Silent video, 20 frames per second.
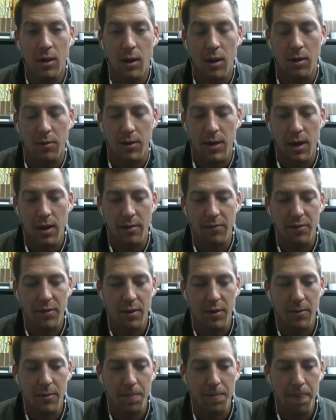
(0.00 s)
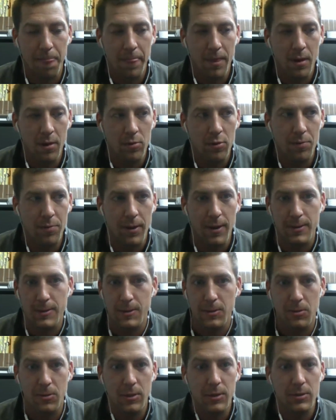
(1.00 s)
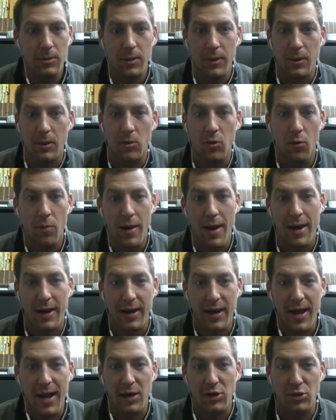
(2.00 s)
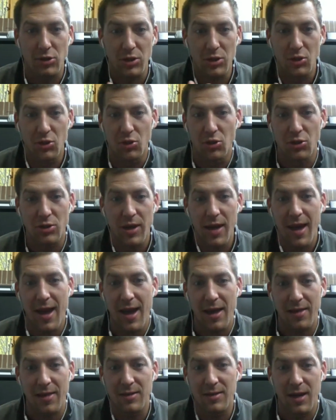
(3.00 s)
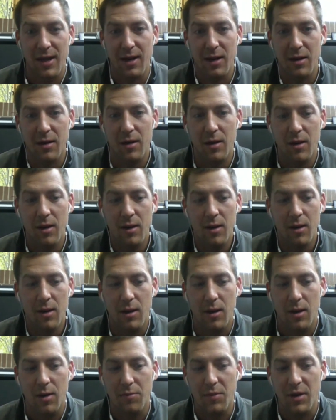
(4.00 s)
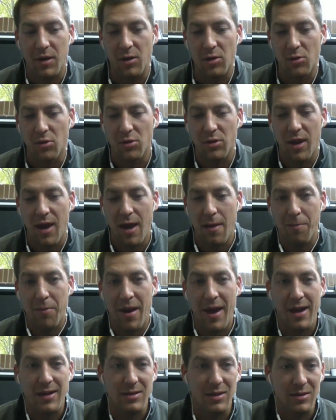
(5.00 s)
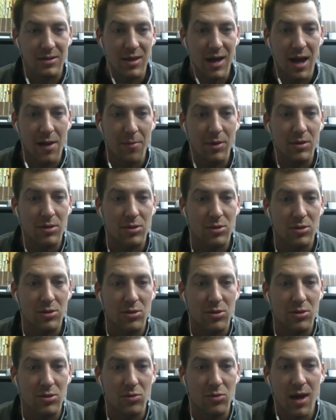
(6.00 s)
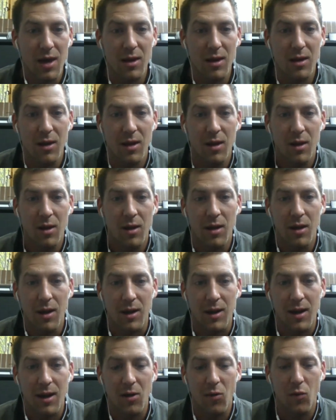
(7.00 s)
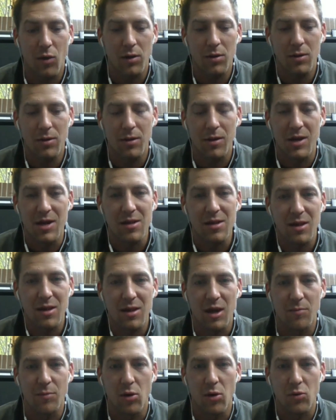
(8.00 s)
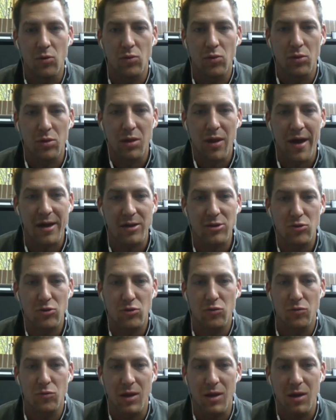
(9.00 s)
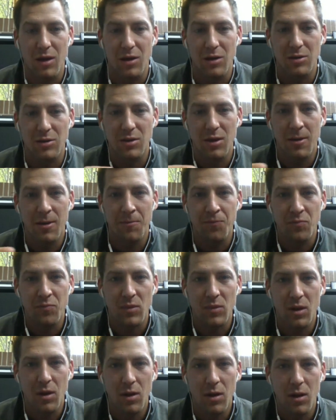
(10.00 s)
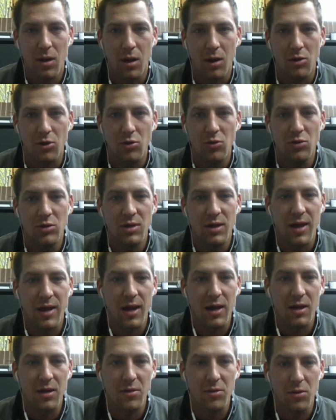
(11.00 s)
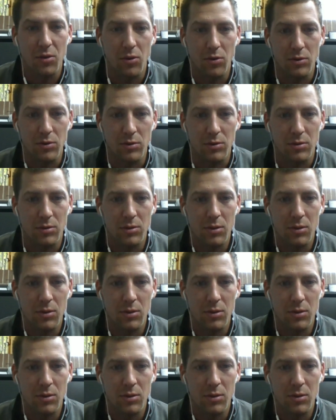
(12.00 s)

kind of a repository so they can go back and actually look at the data. They can look at past assignments, students can. Kind of one neat thing about Google Classroom is using any of those